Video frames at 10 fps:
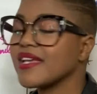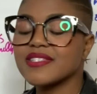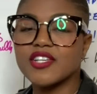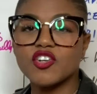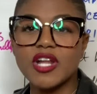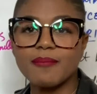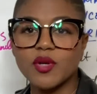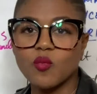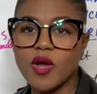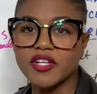is their
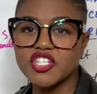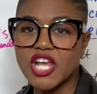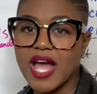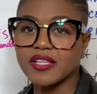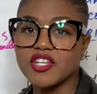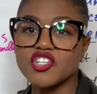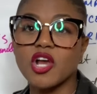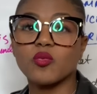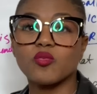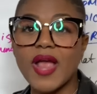number one challenge
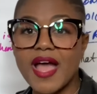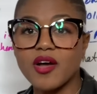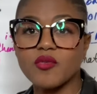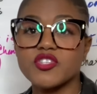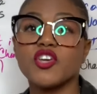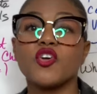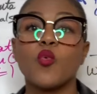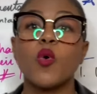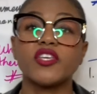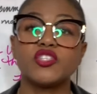around
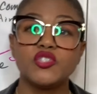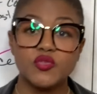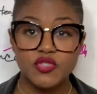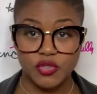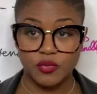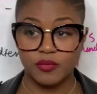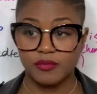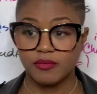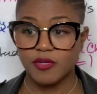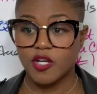what you do.
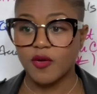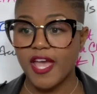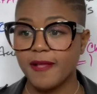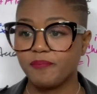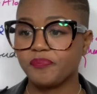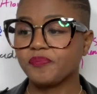Okay?